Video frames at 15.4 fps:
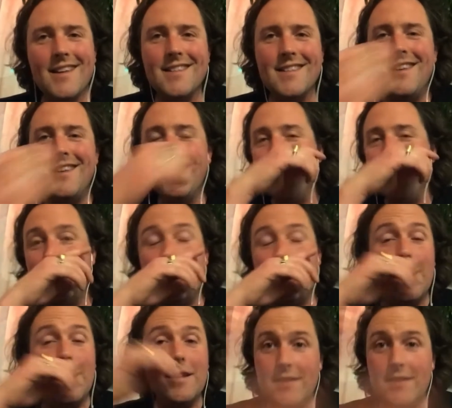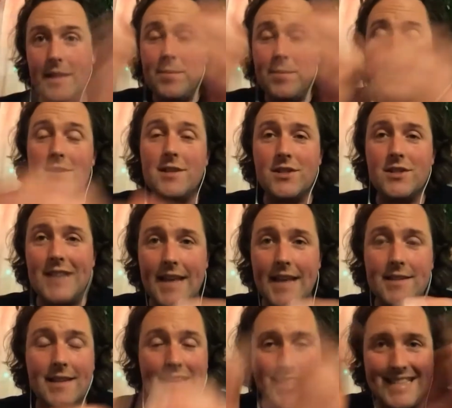but it's not just a
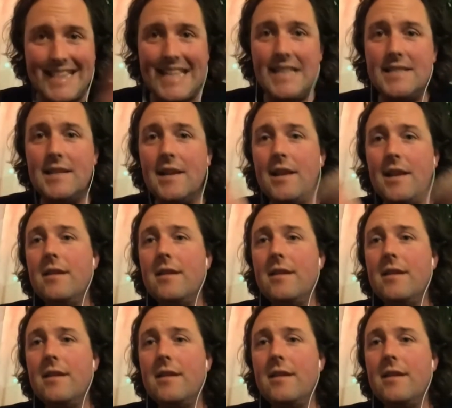city; it's the city.